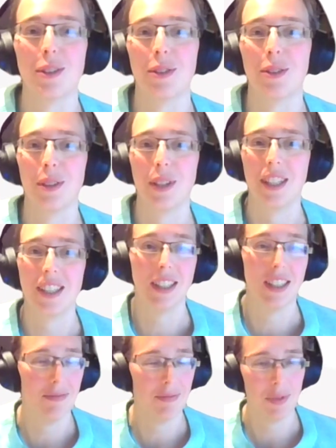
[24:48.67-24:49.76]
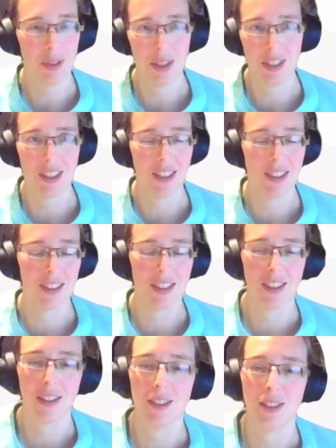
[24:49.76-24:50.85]
So
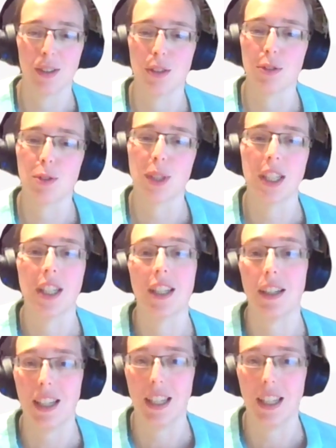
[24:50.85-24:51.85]
the software,